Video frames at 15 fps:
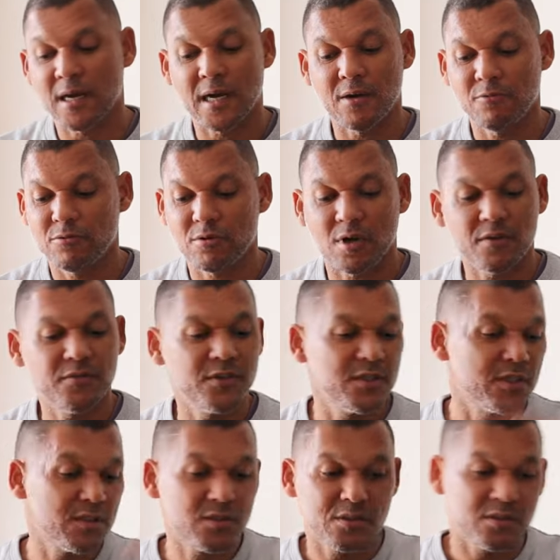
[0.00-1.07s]
I would often
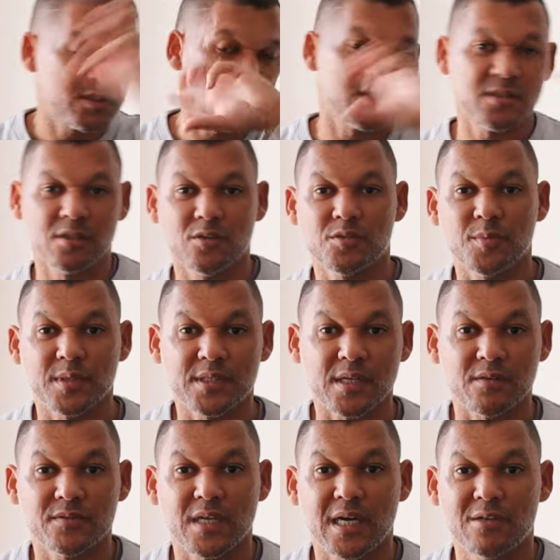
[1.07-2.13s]
just dose
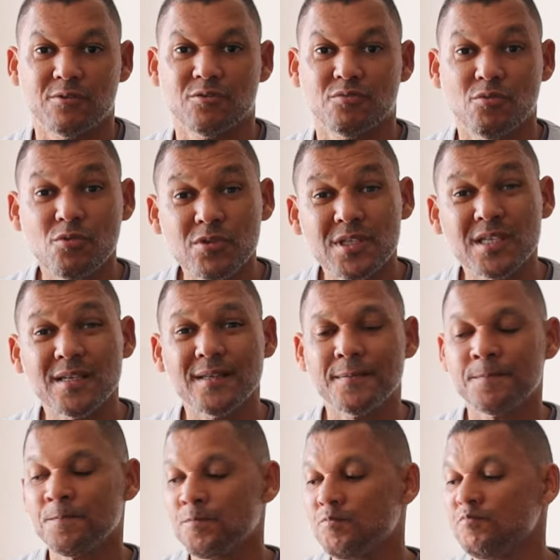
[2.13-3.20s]
myself down with water
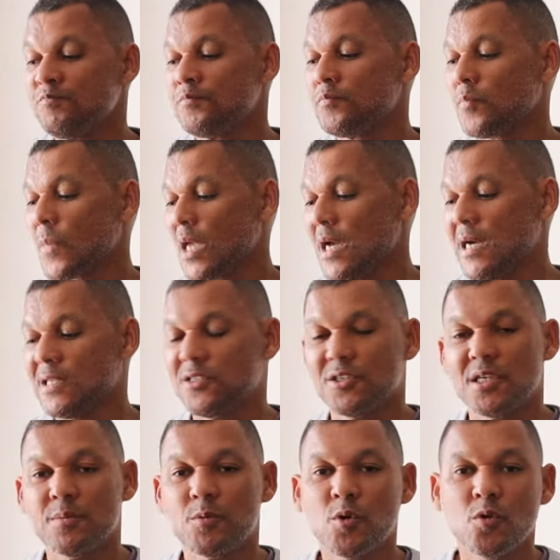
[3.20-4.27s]
to
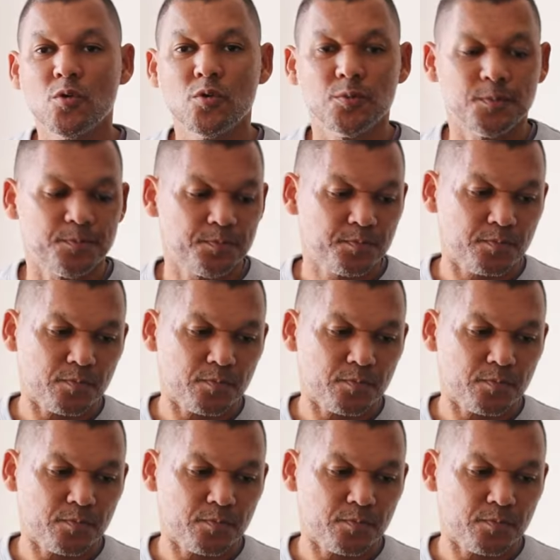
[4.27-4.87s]
keep cool,